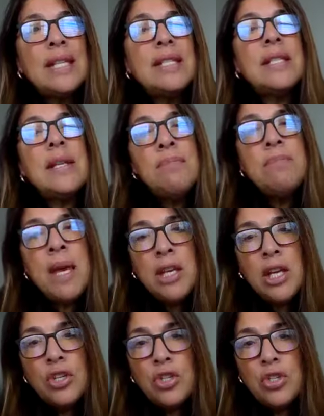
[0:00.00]
it's
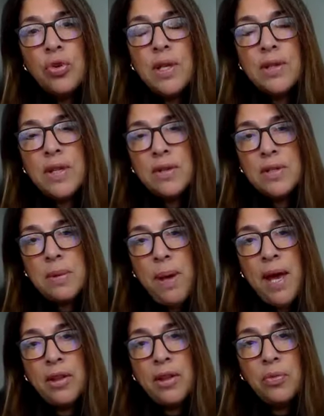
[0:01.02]
making sure that there's a
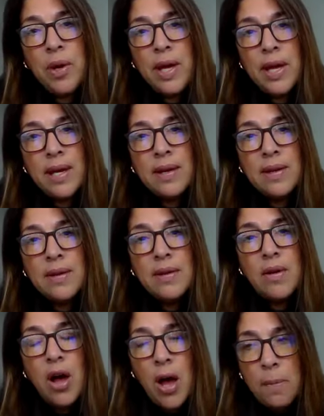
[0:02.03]
pathway
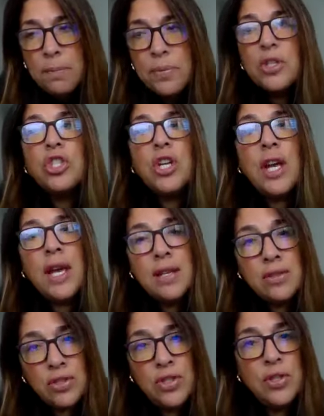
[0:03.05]
up the
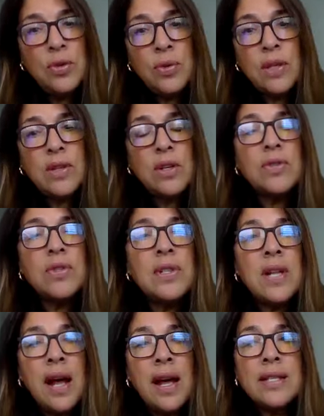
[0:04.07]
chain too, that there's
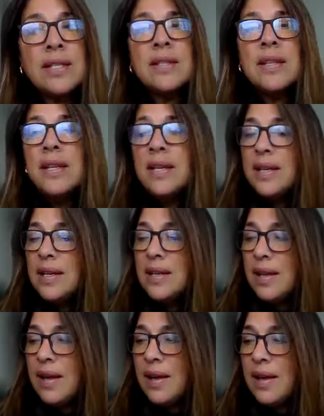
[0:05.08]
not
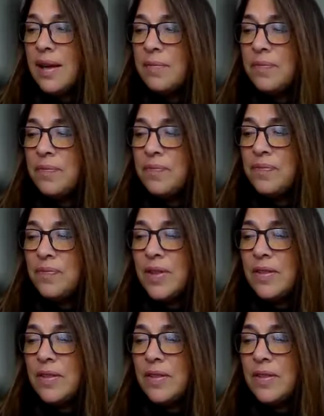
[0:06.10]
um